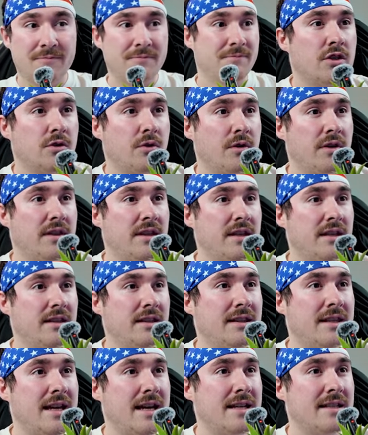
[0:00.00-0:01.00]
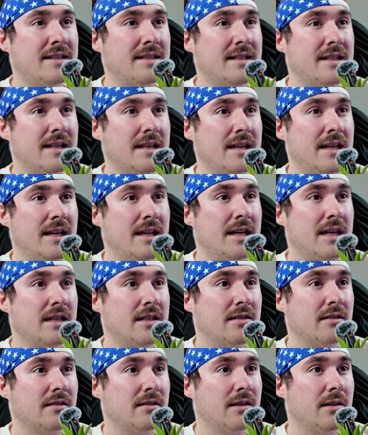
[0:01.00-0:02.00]
So I think that's
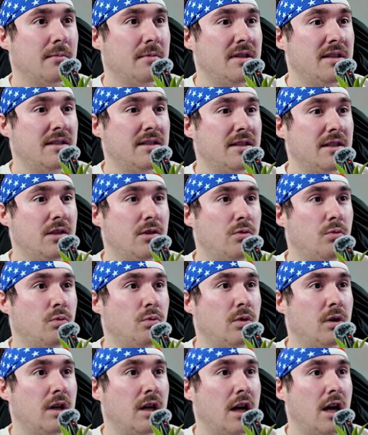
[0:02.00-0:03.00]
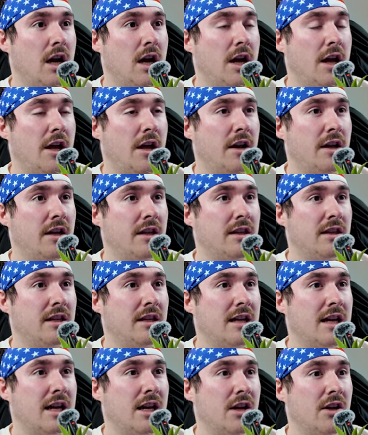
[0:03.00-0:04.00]
it. Let me see what
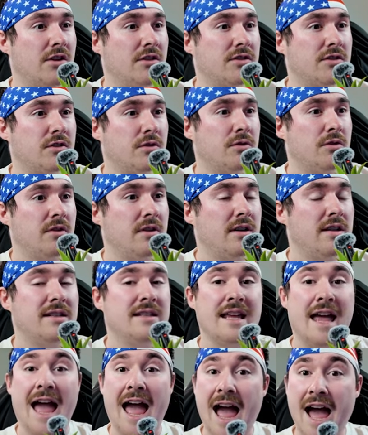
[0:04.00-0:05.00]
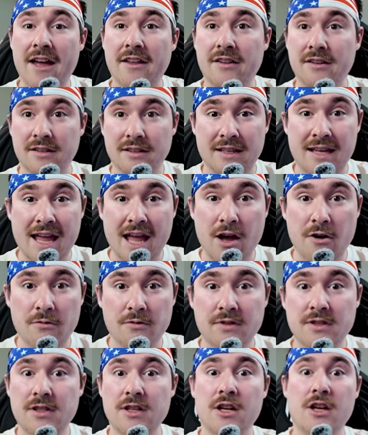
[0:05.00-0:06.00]
anything else. So there is add an
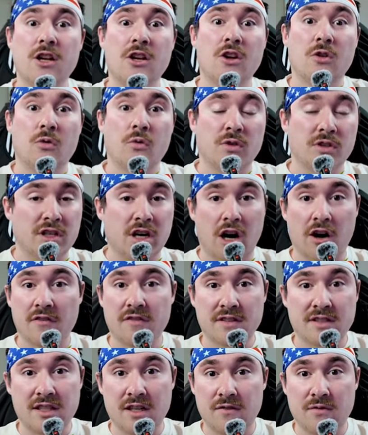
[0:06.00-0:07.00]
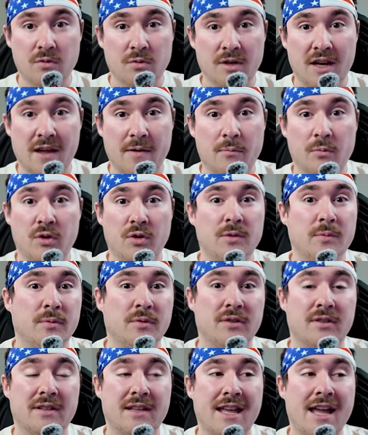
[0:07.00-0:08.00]
account, which obviously if you want to have
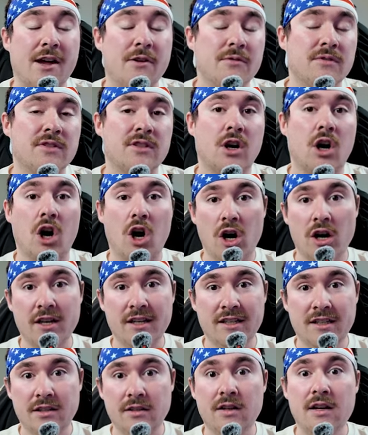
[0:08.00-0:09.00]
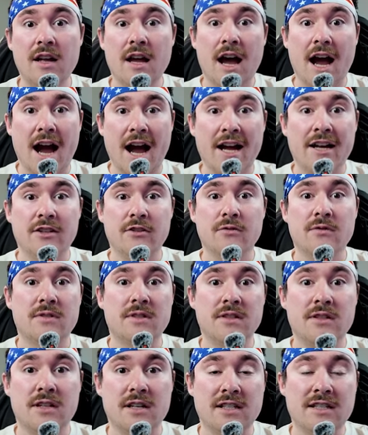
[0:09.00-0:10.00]
multiple accounts on here, I do
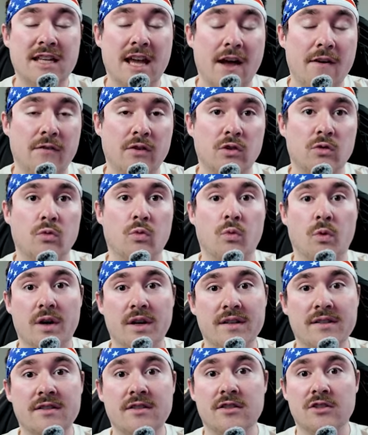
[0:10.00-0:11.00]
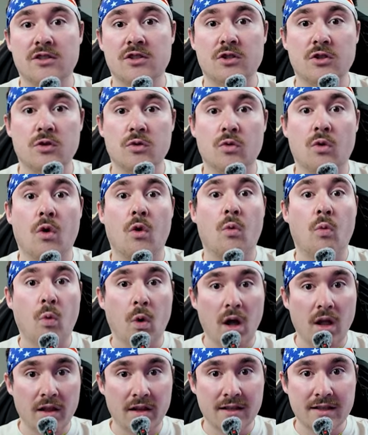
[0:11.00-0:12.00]
suggest having one to two
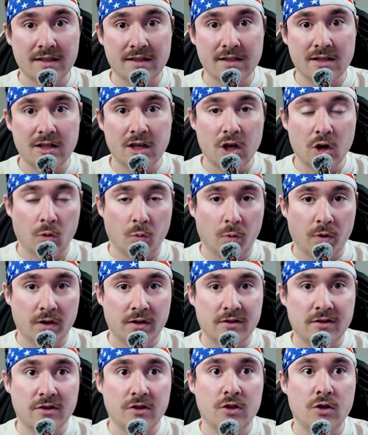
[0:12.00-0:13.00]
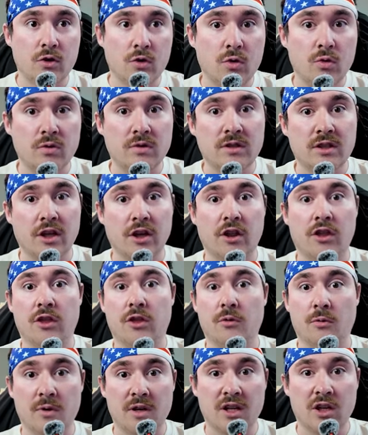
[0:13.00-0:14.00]
wallets with two to
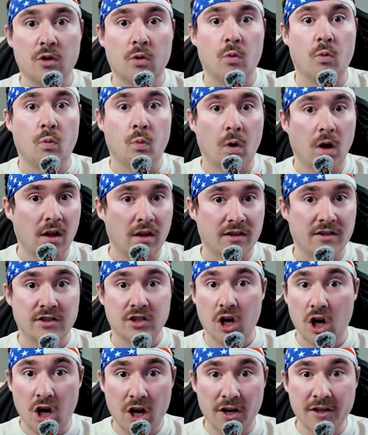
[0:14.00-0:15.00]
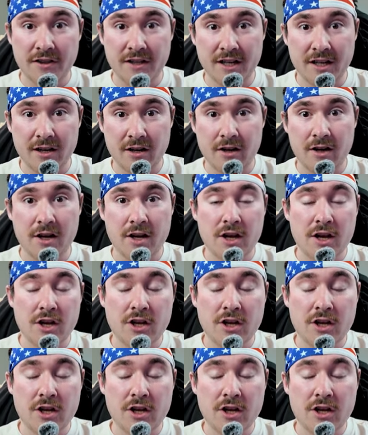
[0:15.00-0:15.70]
three wallets on there.